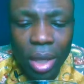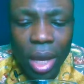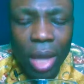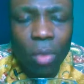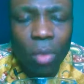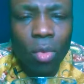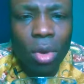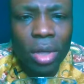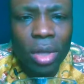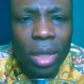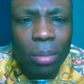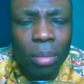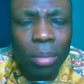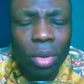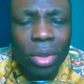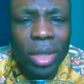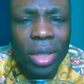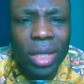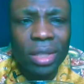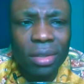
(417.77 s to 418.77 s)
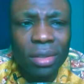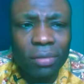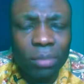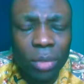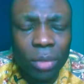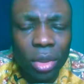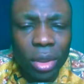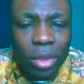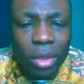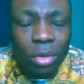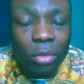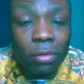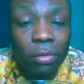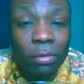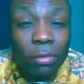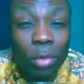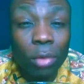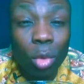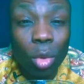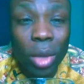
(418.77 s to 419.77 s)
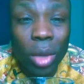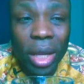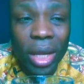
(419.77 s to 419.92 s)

I want abundance of money to flow